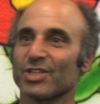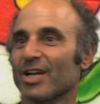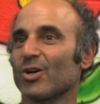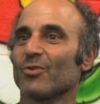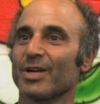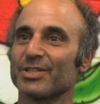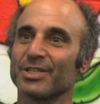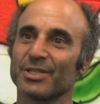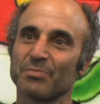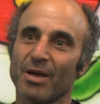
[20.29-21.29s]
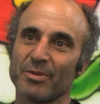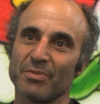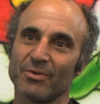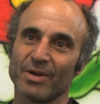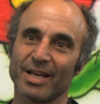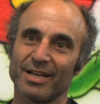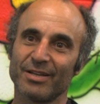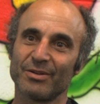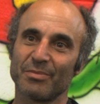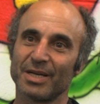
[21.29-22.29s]
Slot car racing has probably been
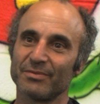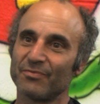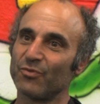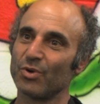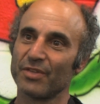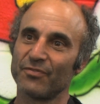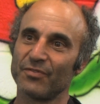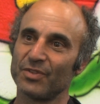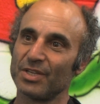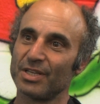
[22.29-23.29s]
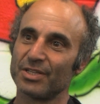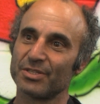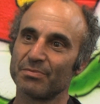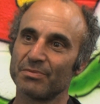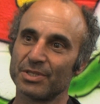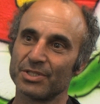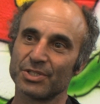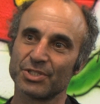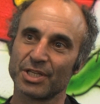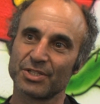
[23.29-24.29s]
around about 40, 50 years, since the
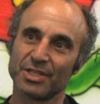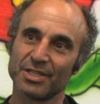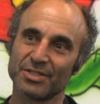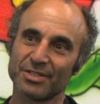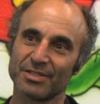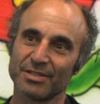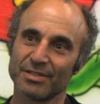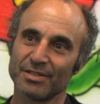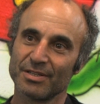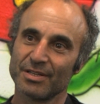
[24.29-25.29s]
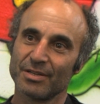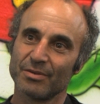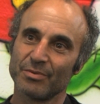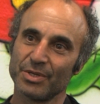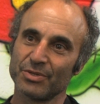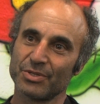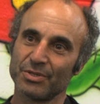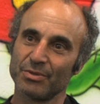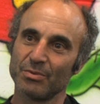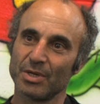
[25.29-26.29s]
60s. We used
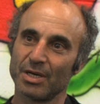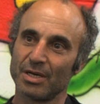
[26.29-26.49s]
to